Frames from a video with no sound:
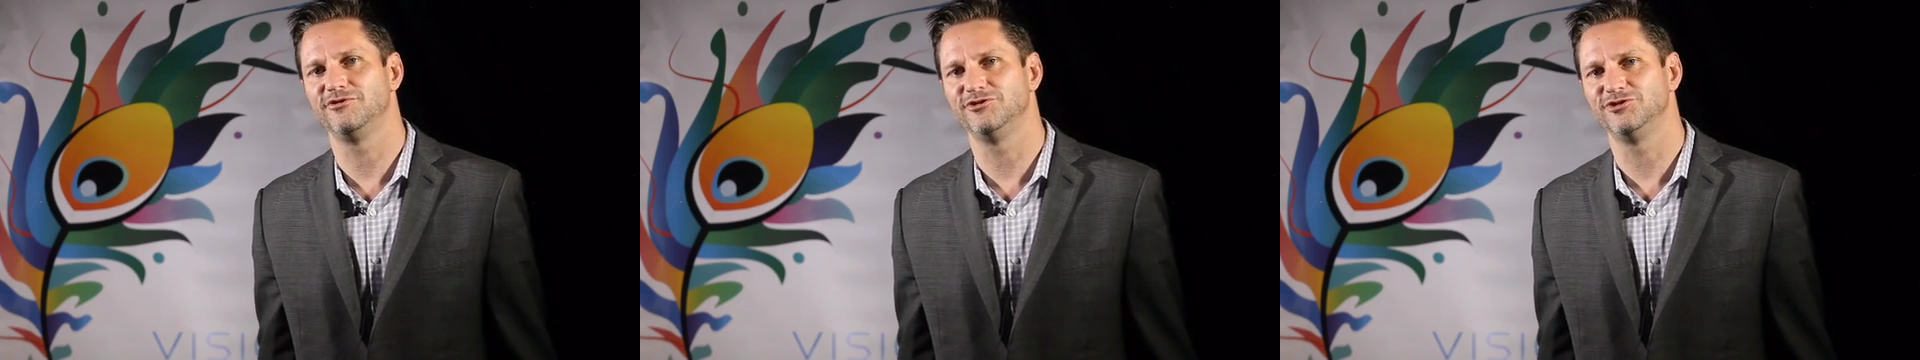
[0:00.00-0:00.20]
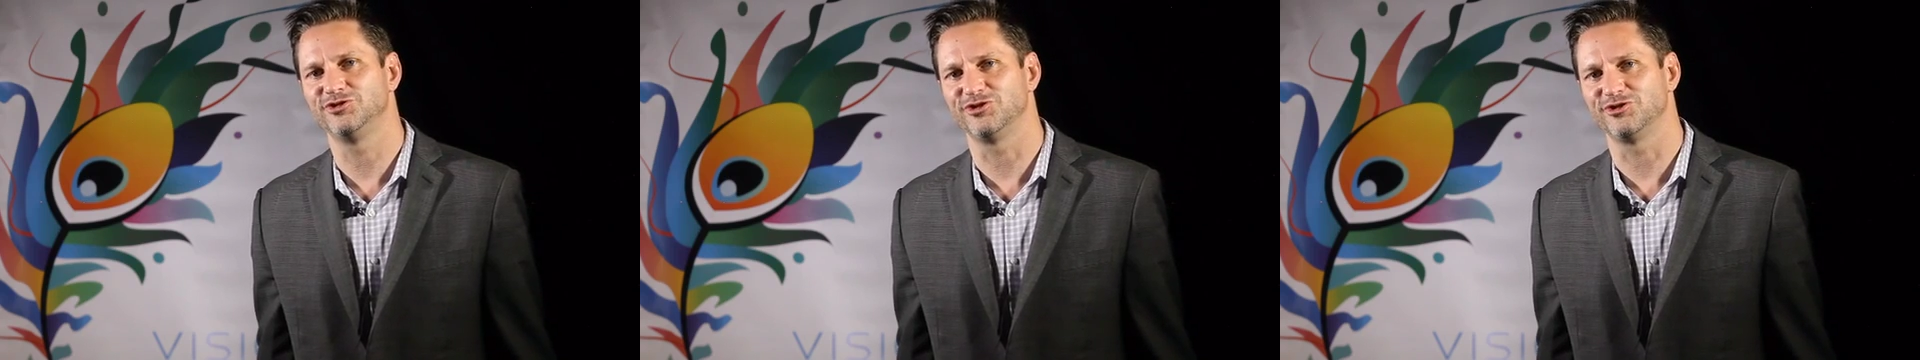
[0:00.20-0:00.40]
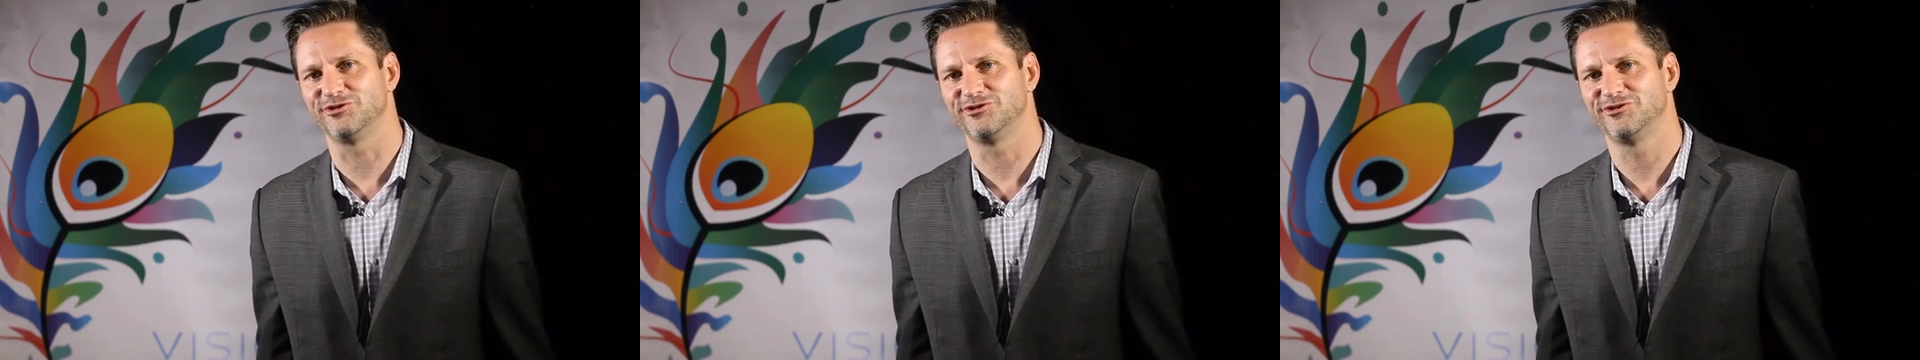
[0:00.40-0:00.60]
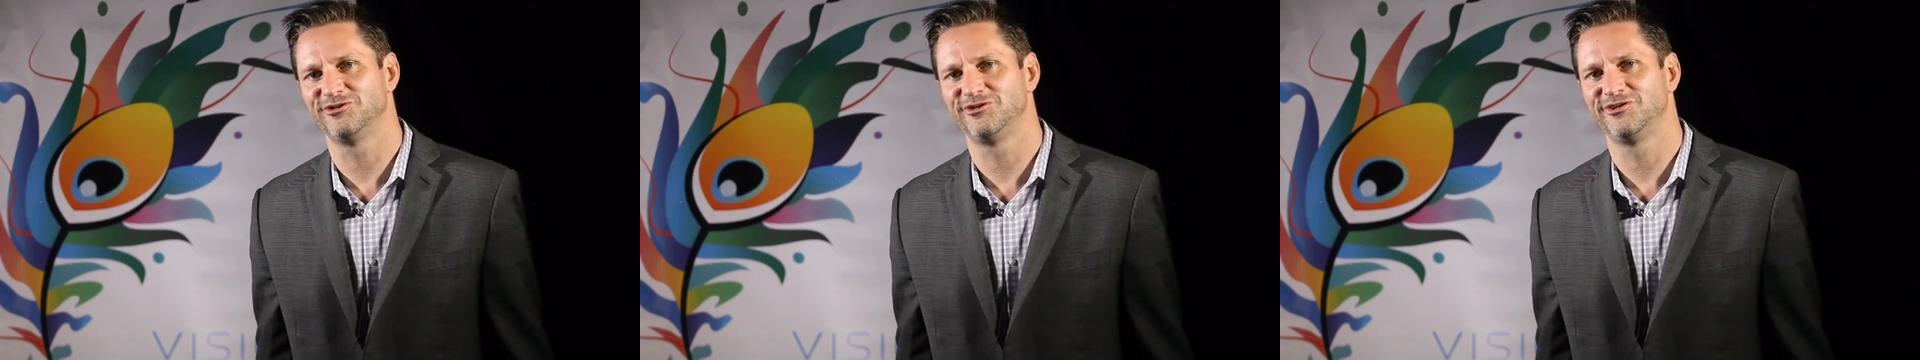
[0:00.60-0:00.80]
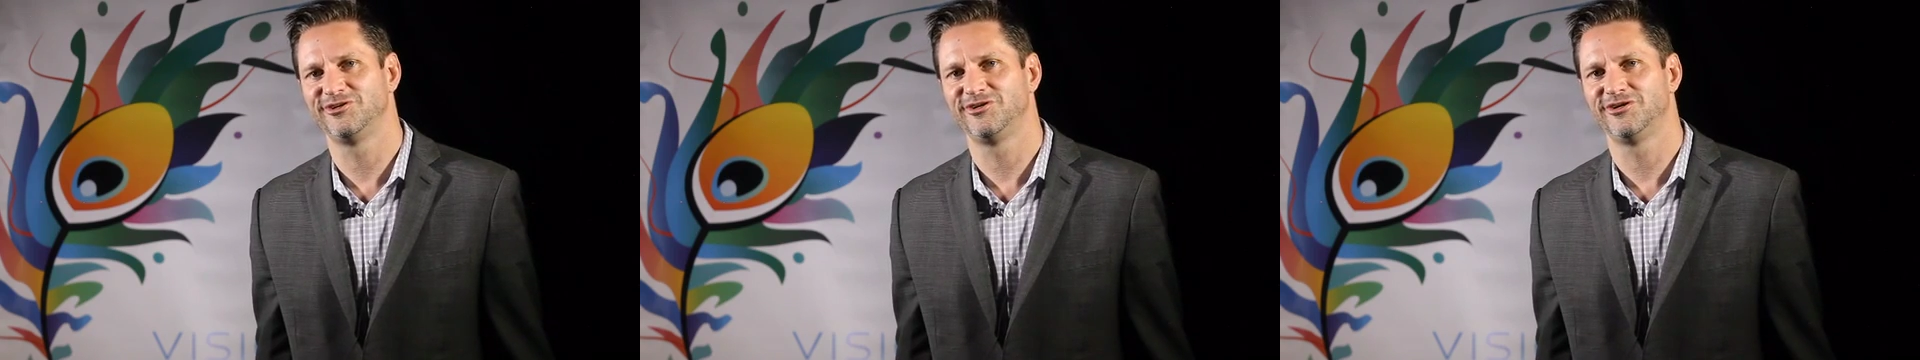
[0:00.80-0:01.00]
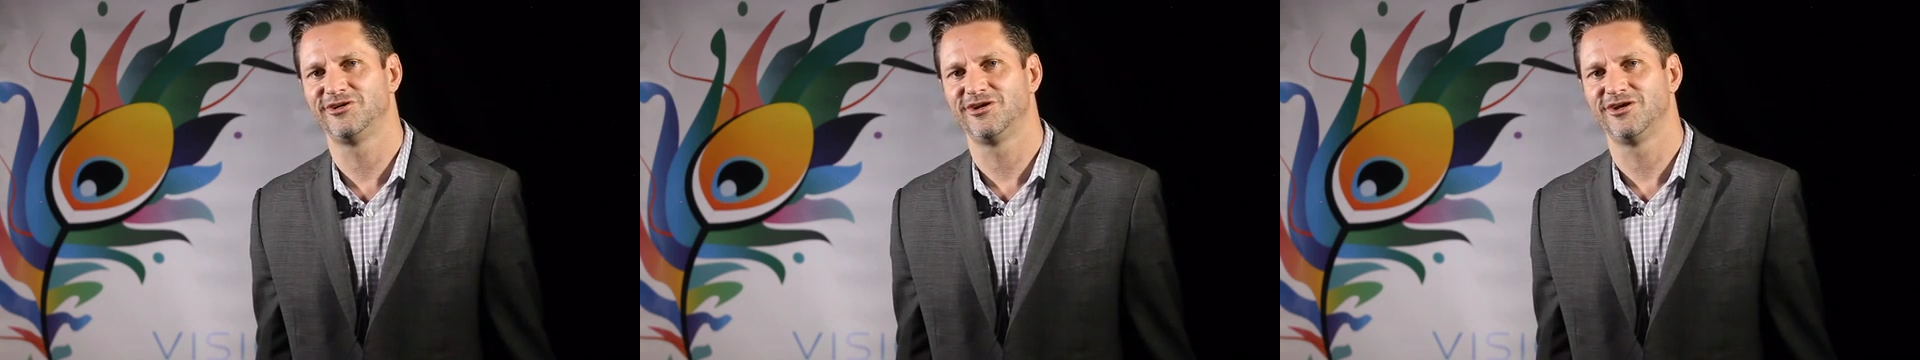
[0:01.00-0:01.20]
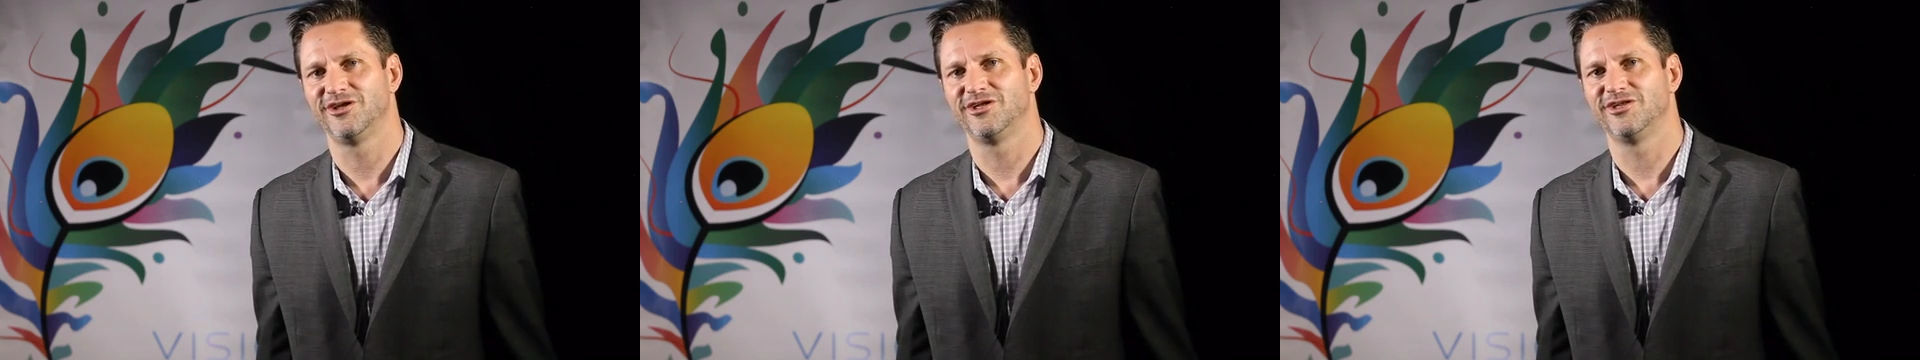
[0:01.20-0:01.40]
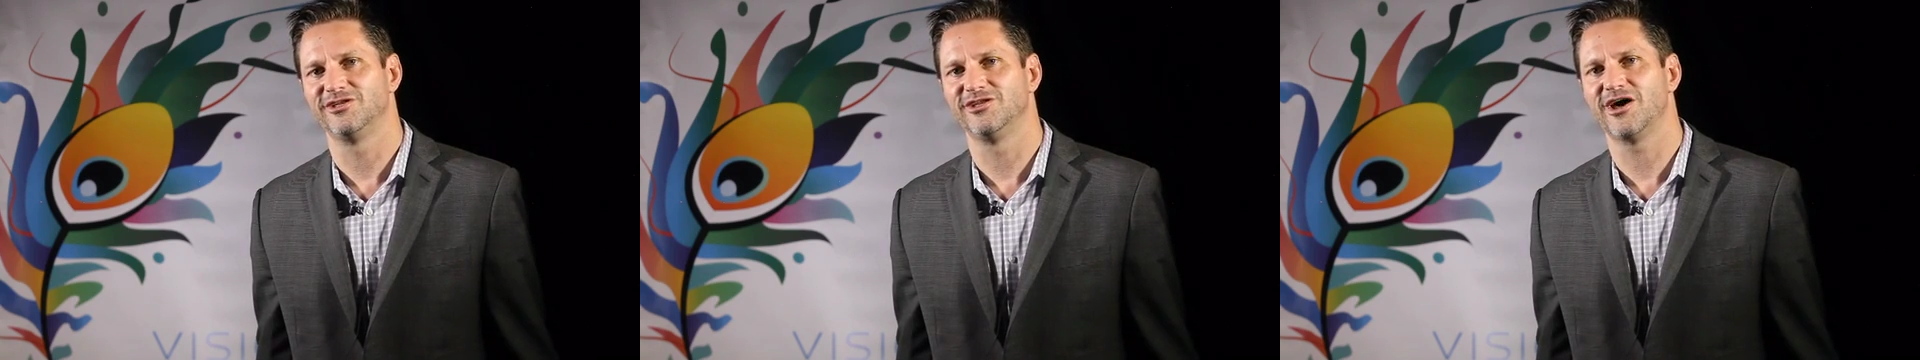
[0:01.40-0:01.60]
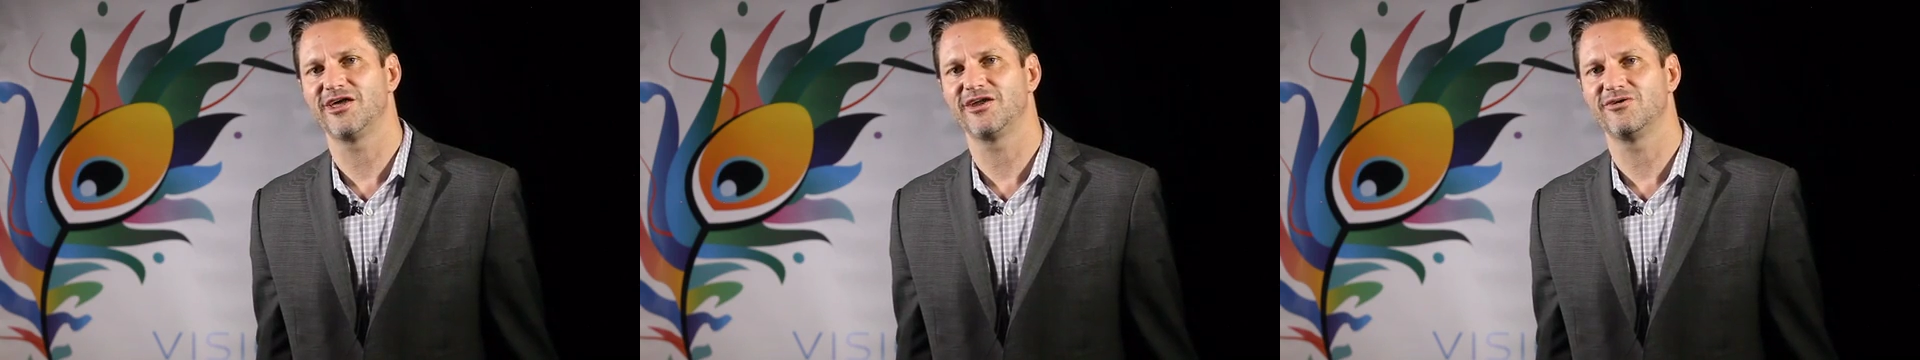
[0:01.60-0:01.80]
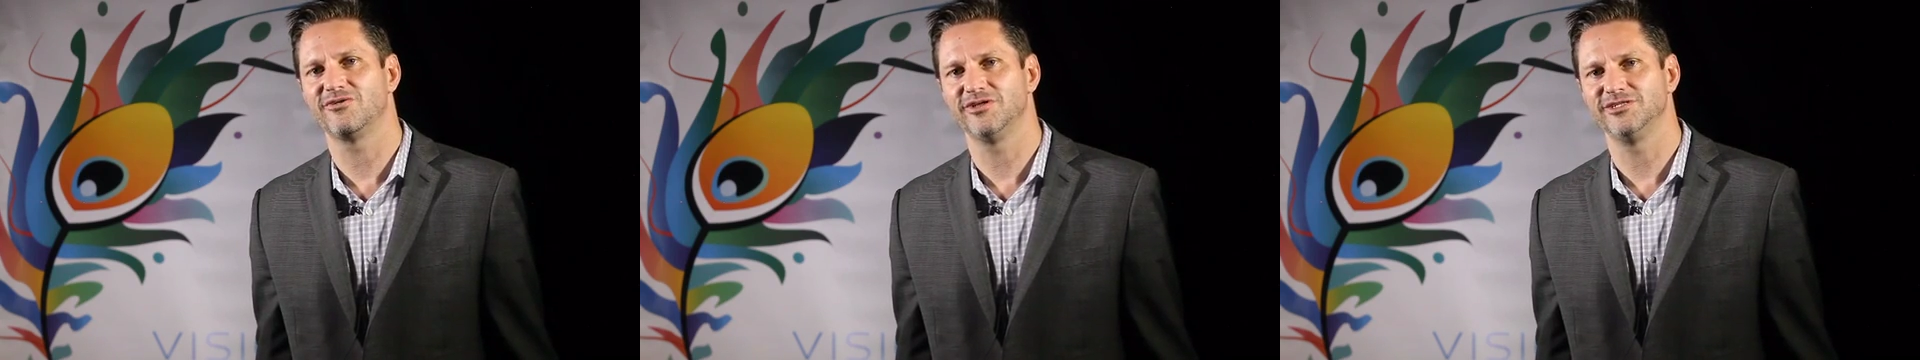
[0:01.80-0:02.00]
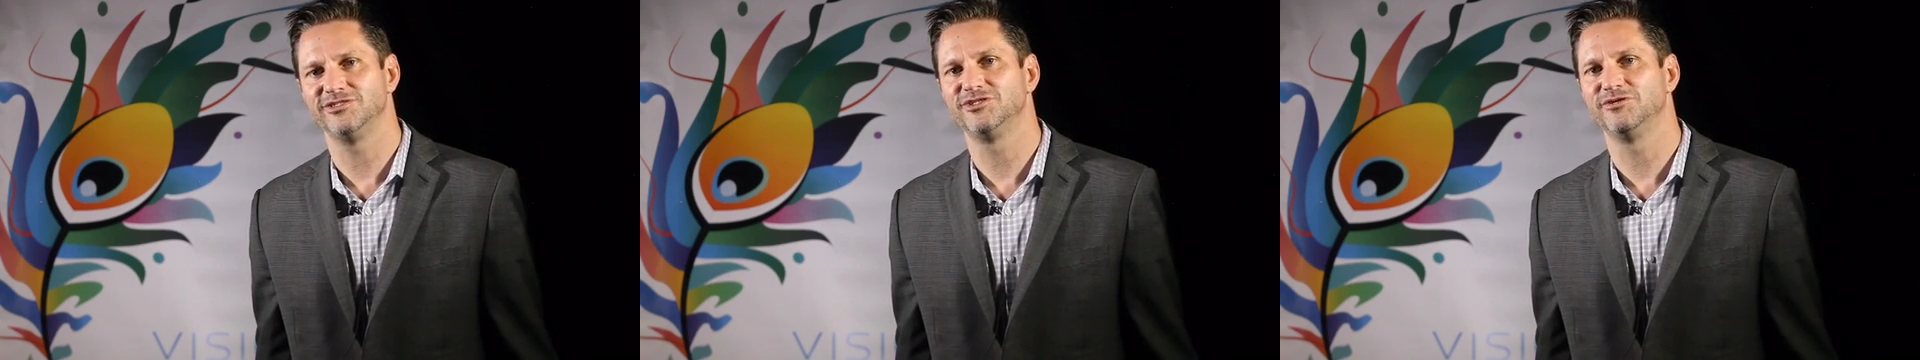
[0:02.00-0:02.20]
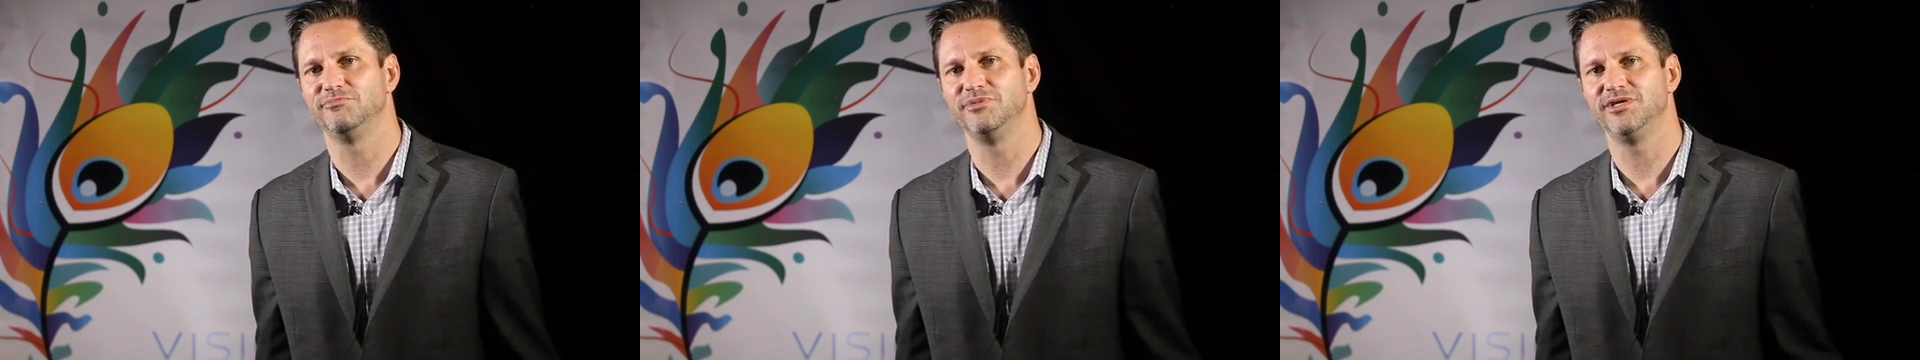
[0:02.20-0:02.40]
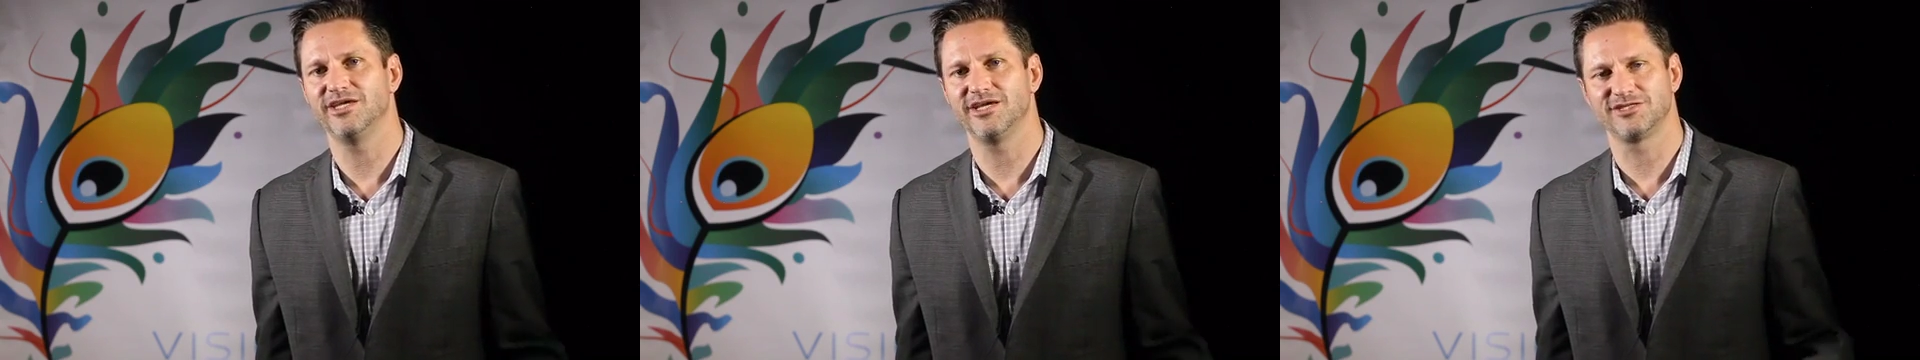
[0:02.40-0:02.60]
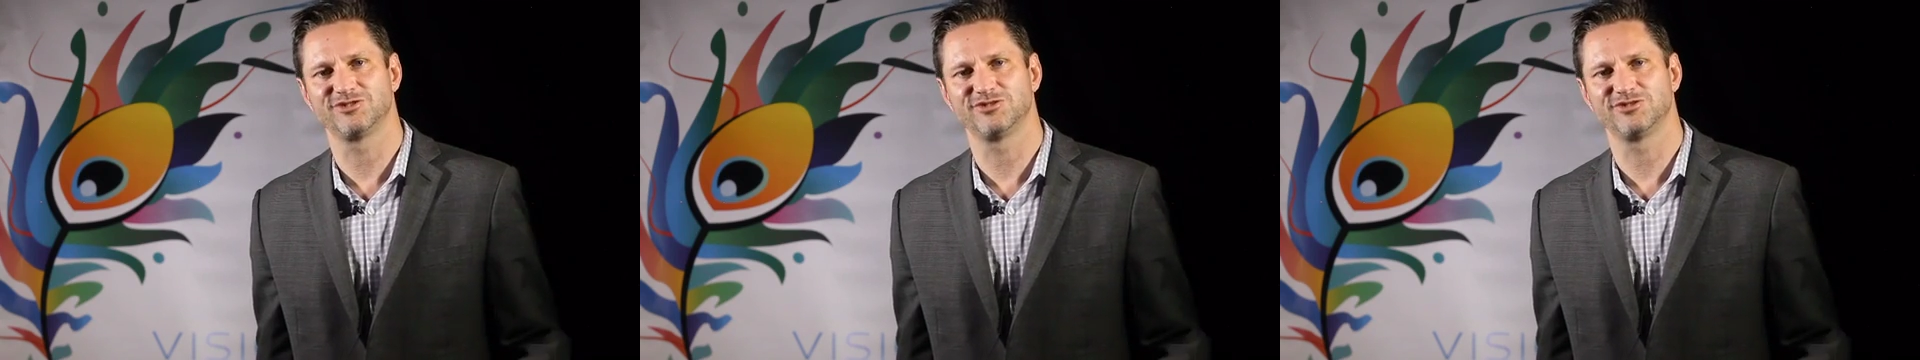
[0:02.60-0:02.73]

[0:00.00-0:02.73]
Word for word: future not only to be